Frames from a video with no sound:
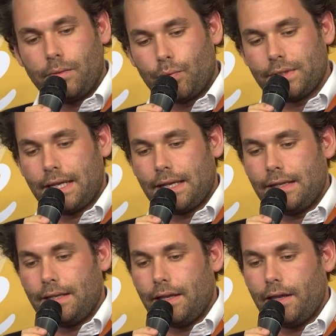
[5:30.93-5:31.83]

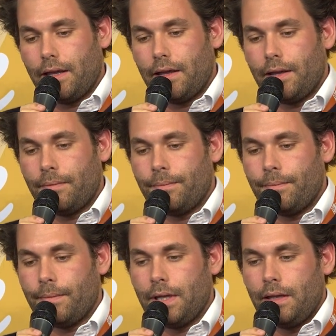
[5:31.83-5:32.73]
present
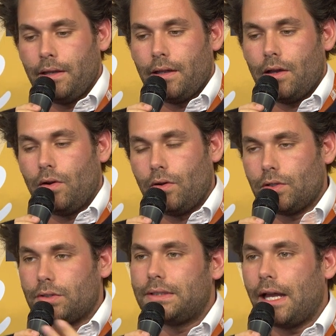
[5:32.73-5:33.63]

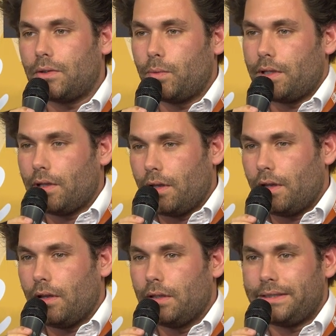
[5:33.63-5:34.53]
or start with
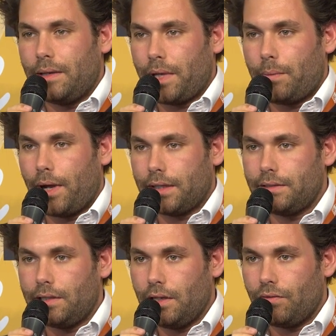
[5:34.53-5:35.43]
a same-day
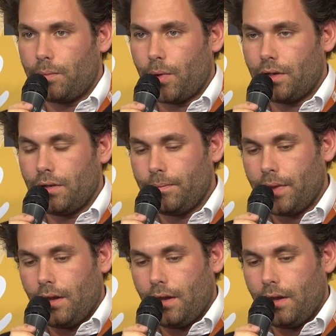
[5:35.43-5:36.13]
parcel delivery model.